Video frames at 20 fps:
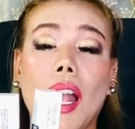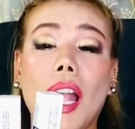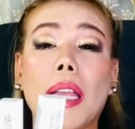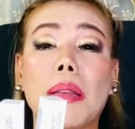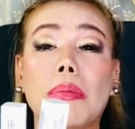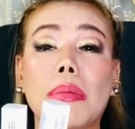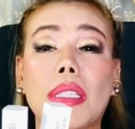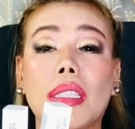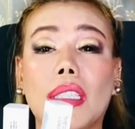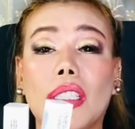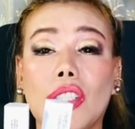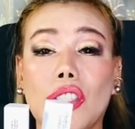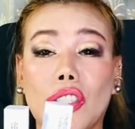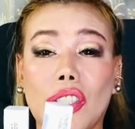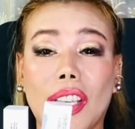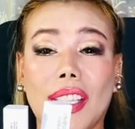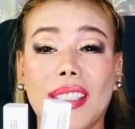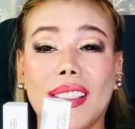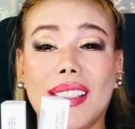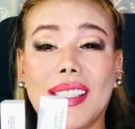I mean the
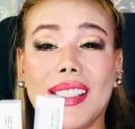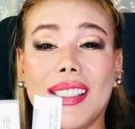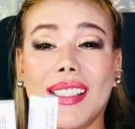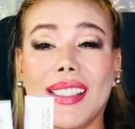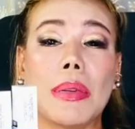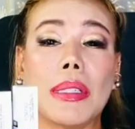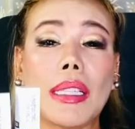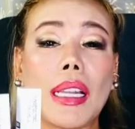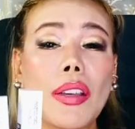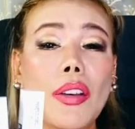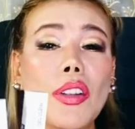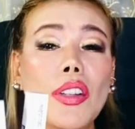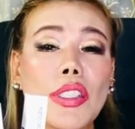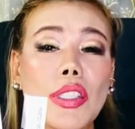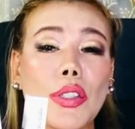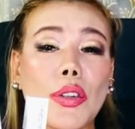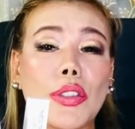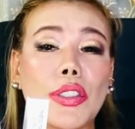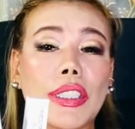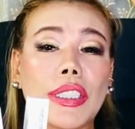shades. But I
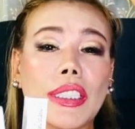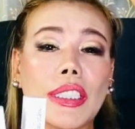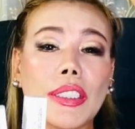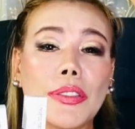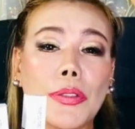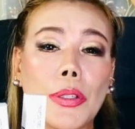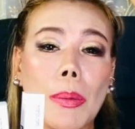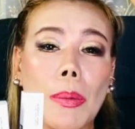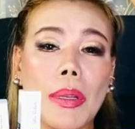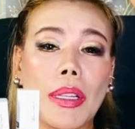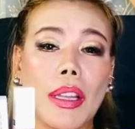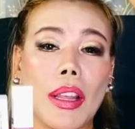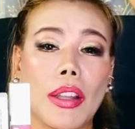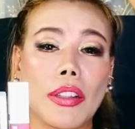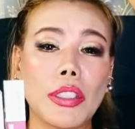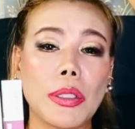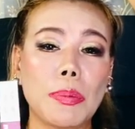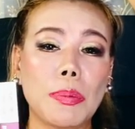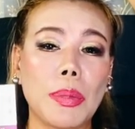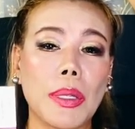also ordered from
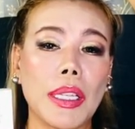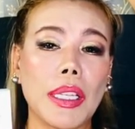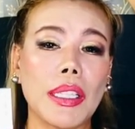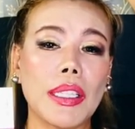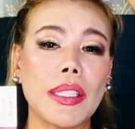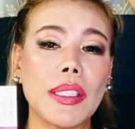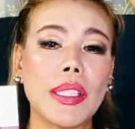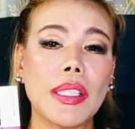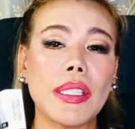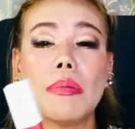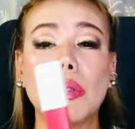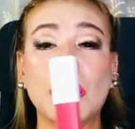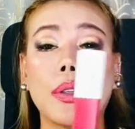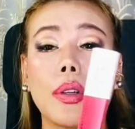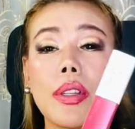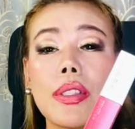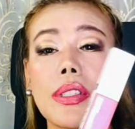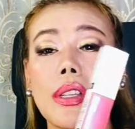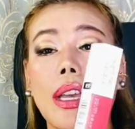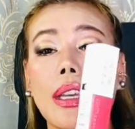another place
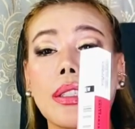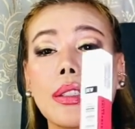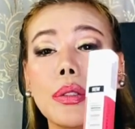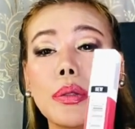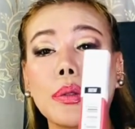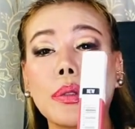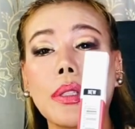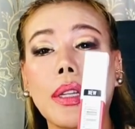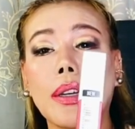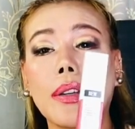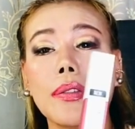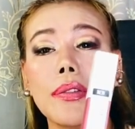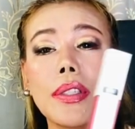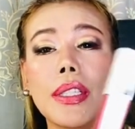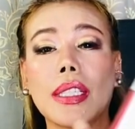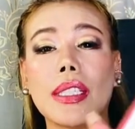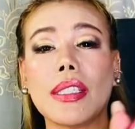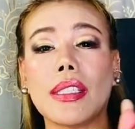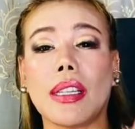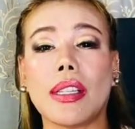because I do love
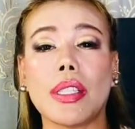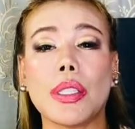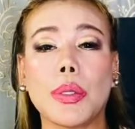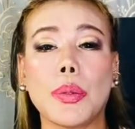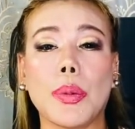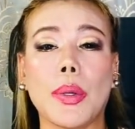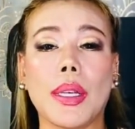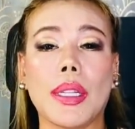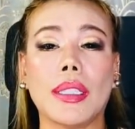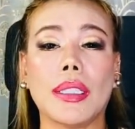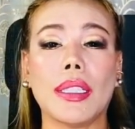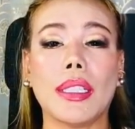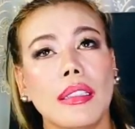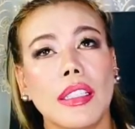this as well.